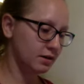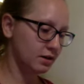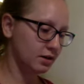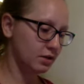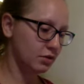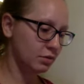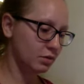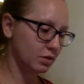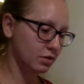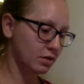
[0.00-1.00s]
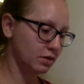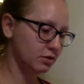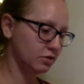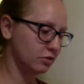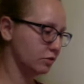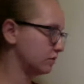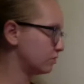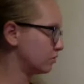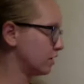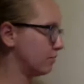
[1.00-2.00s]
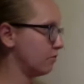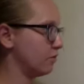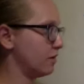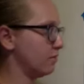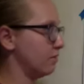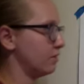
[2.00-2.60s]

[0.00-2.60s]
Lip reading: You are going to describe for them